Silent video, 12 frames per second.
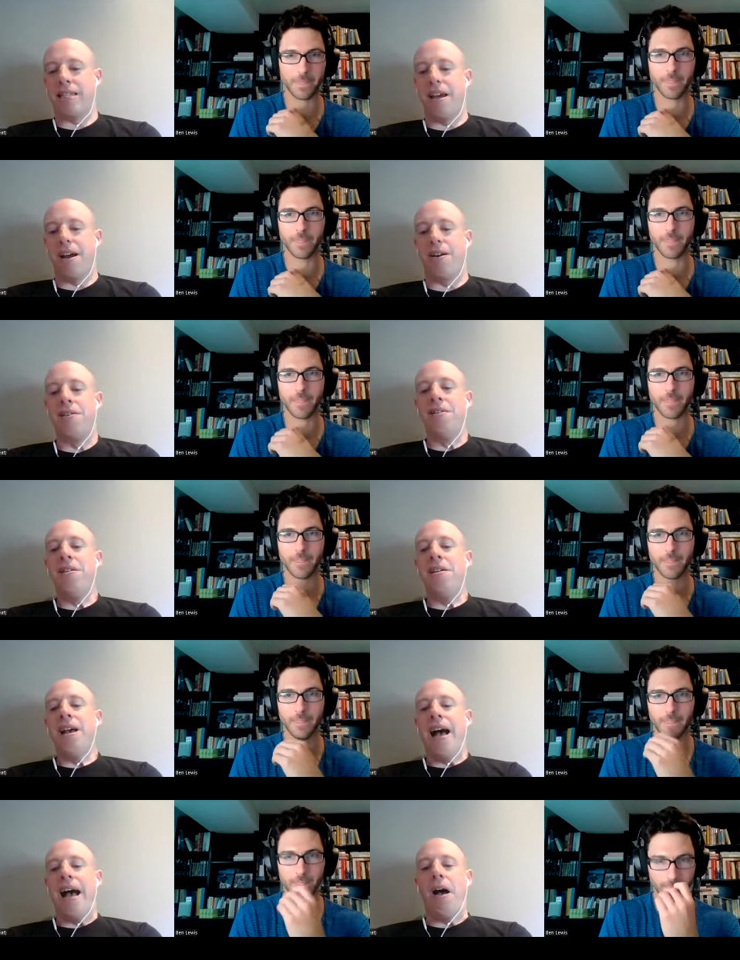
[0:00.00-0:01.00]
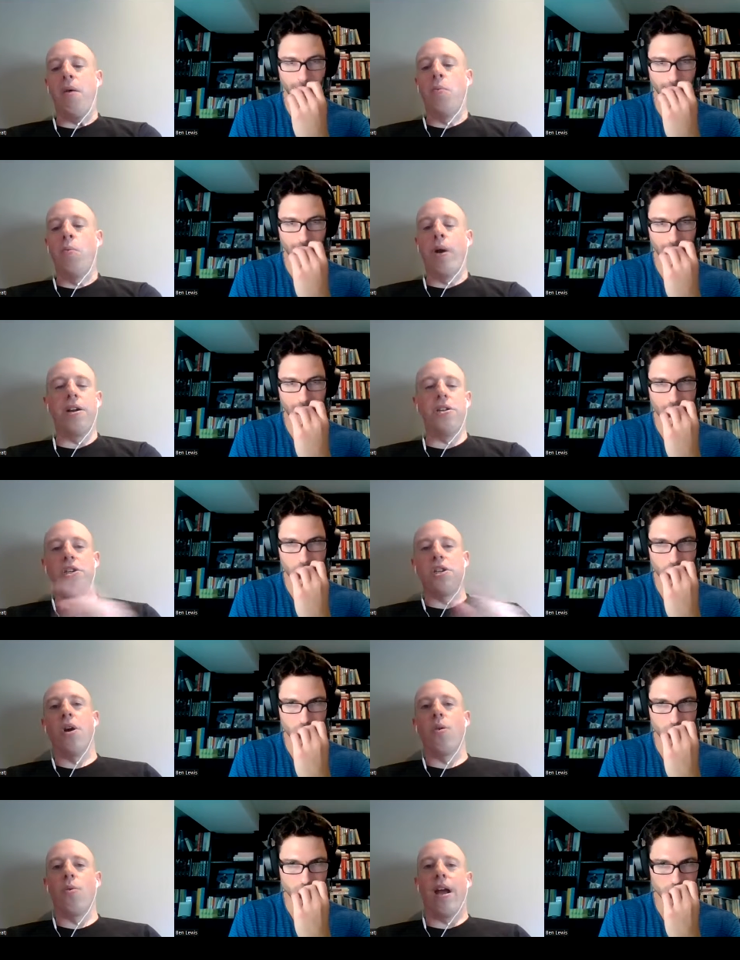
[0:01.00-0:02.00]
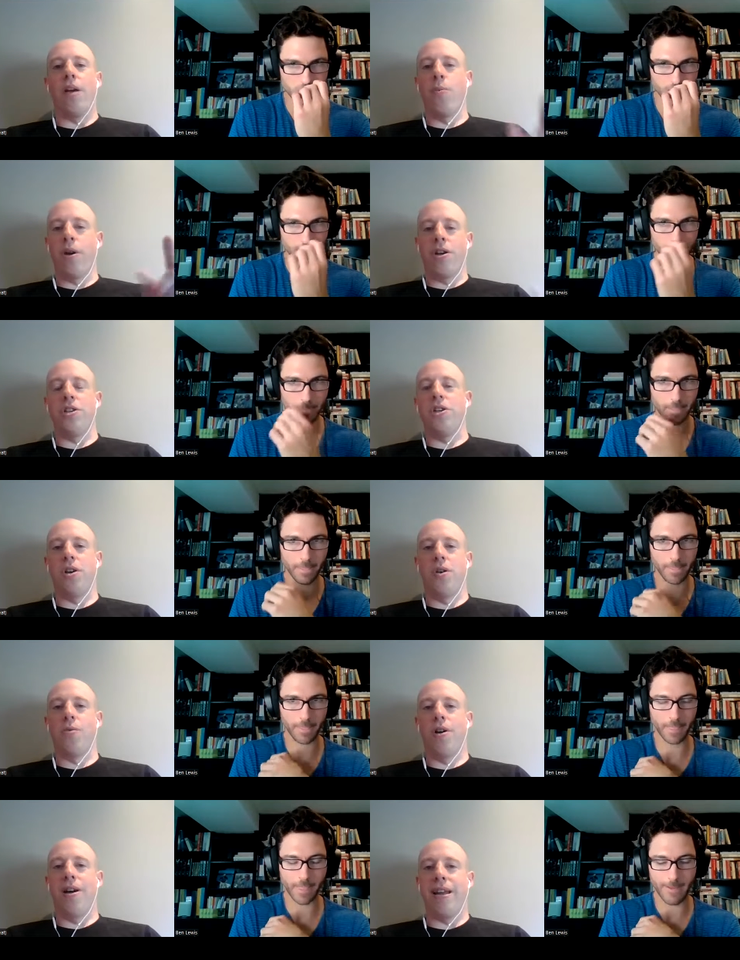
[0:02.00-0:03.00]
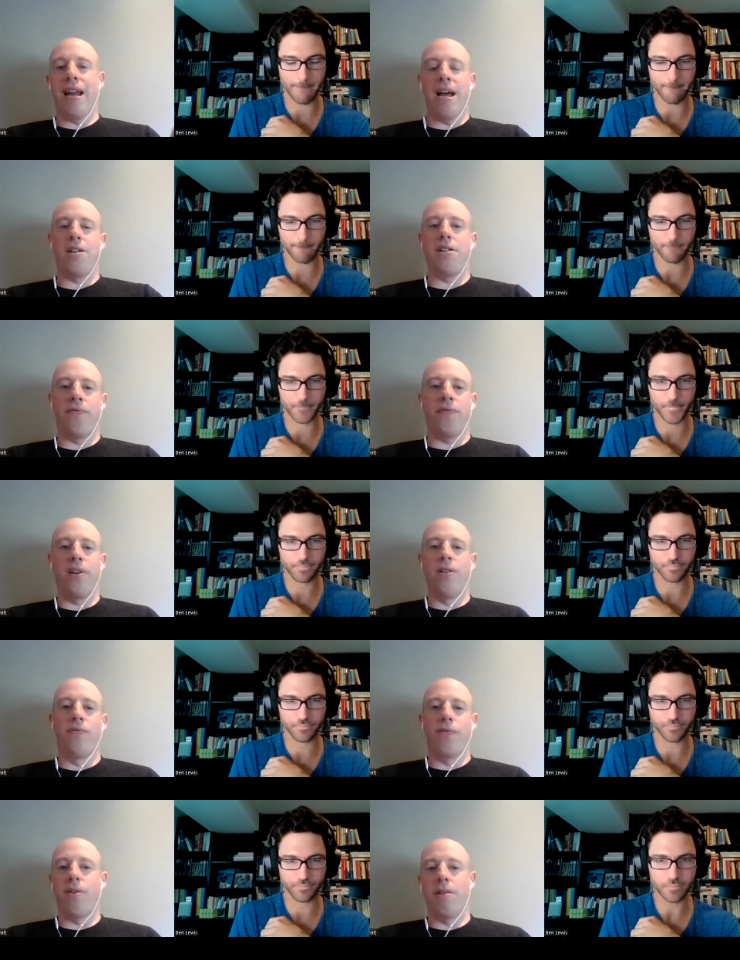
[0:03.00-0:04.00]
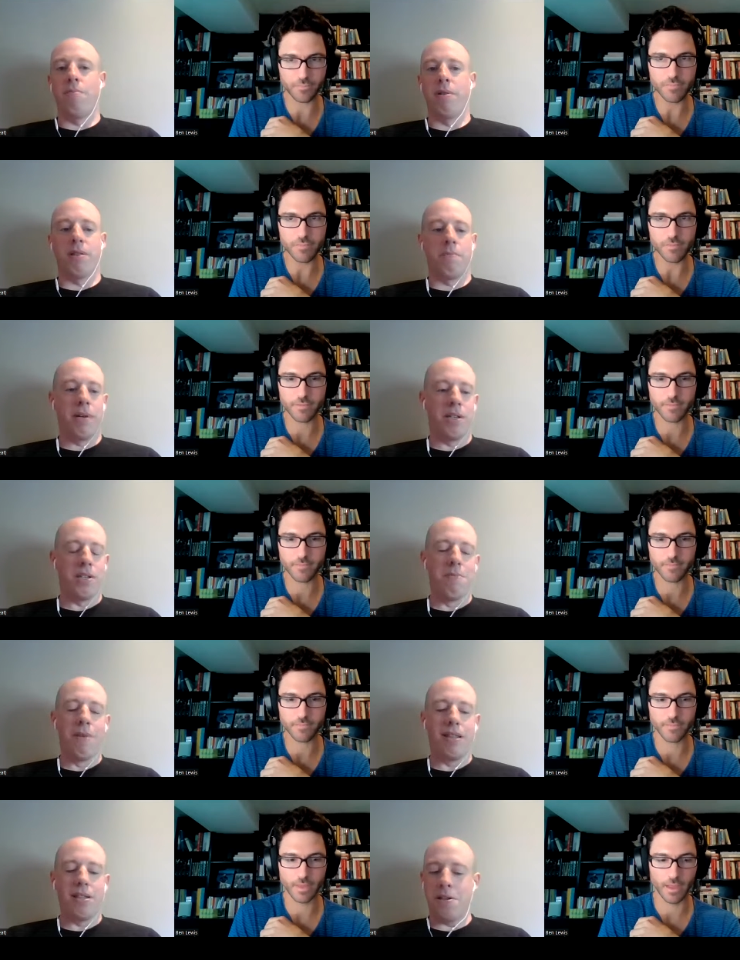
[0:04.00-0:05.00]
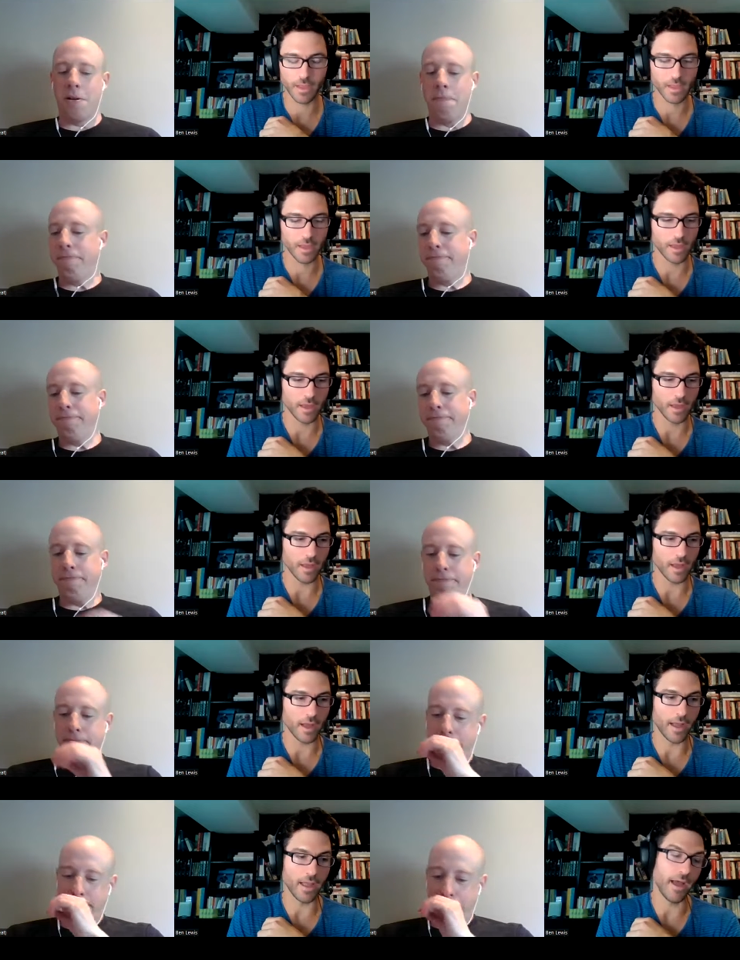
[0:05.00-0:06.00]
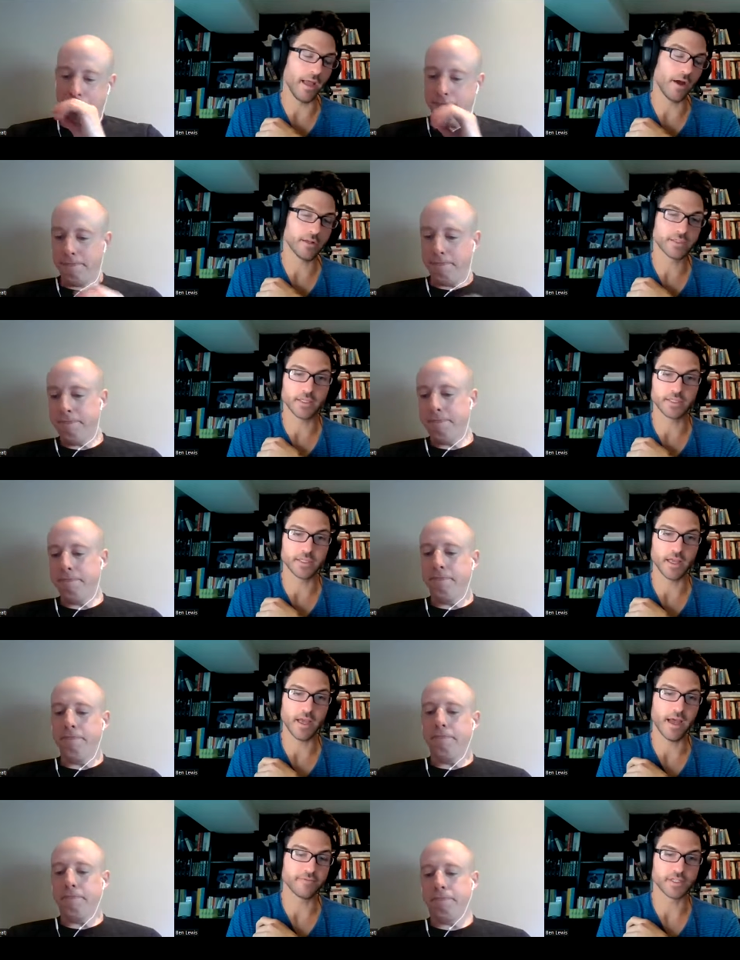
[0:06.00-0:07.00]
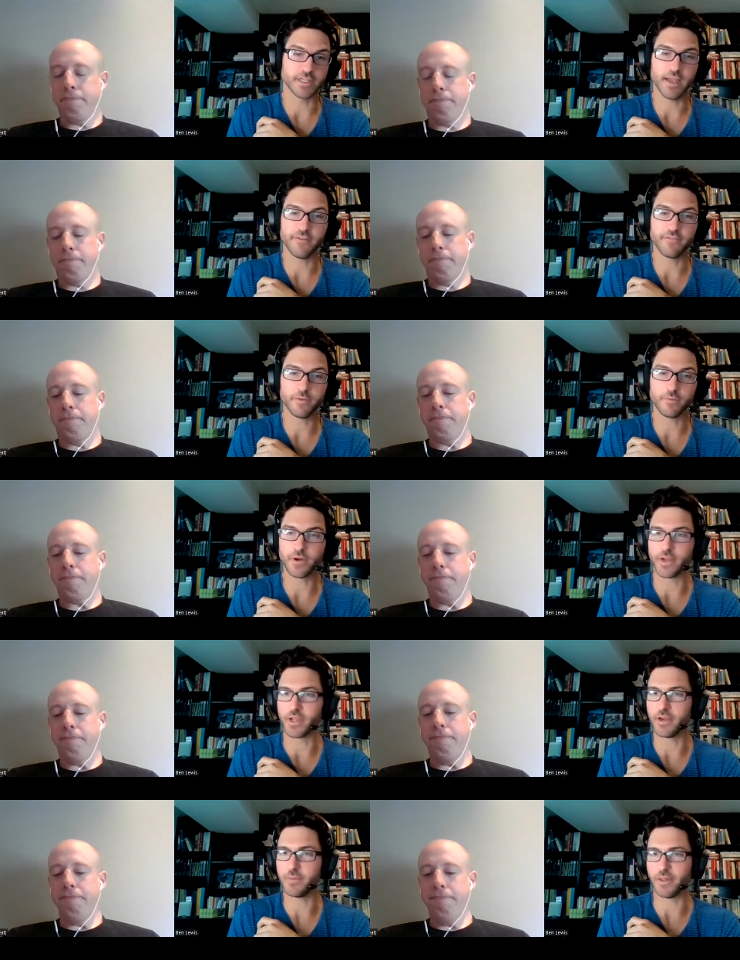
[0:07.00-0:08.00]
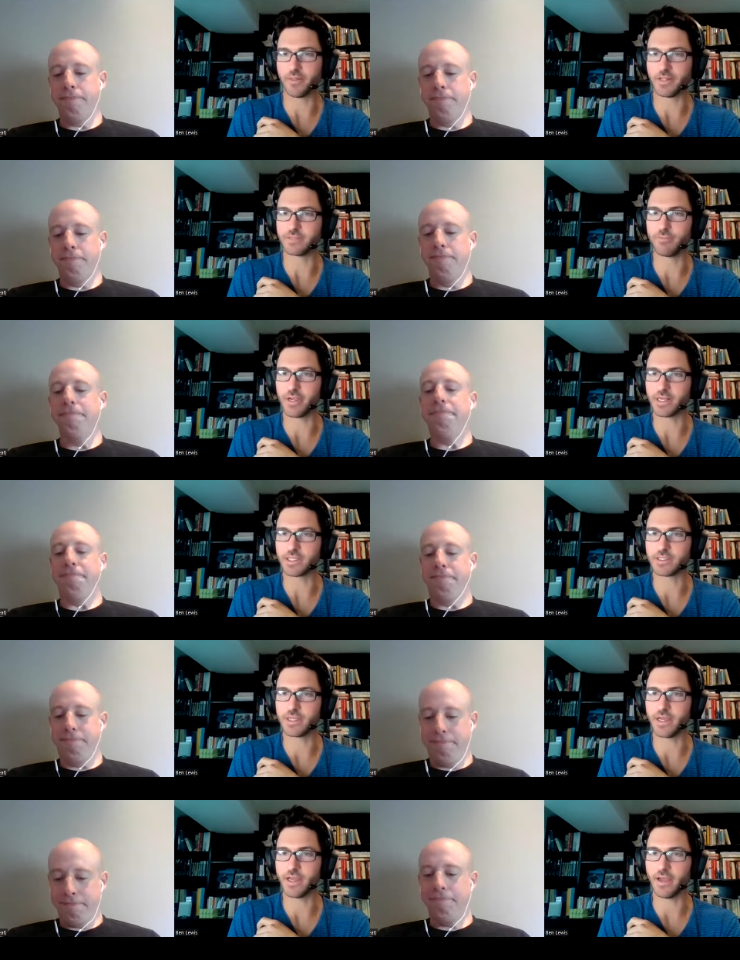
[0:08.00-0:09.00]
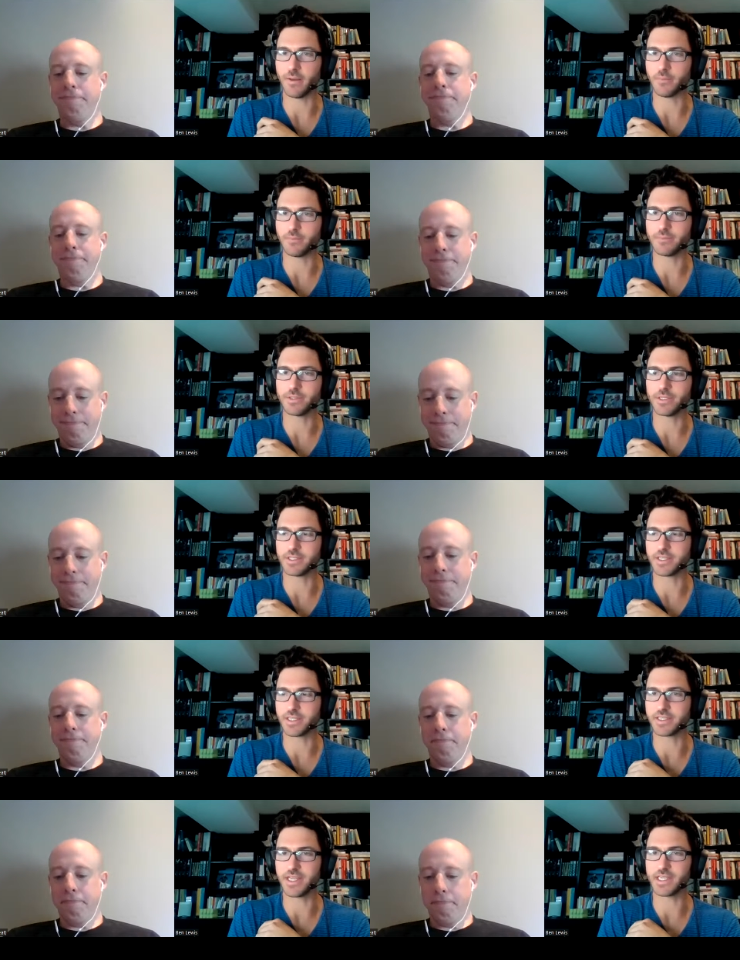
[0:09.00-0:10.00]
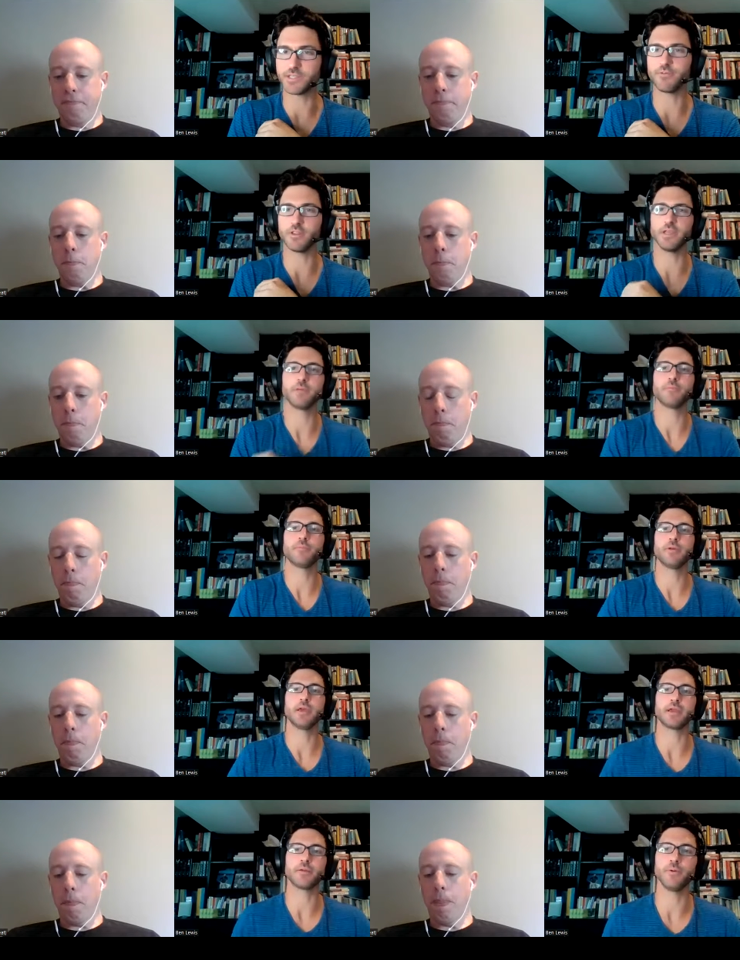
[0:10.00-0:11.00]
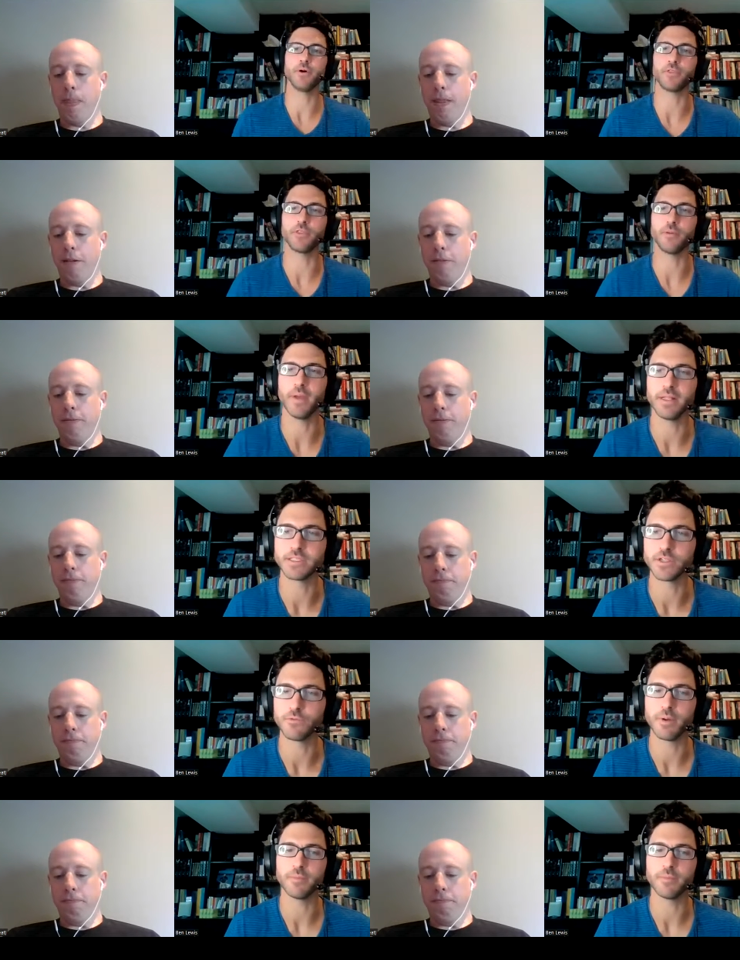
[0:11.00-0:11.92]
Speaker 1: there. Uh, where did you go right? Where did you go wrong? And how do you feel overall about the picks you made this year?
Speaker 2: I, I, honestly have to say I feel pretty good about these picks um, to successfully pick both the men's and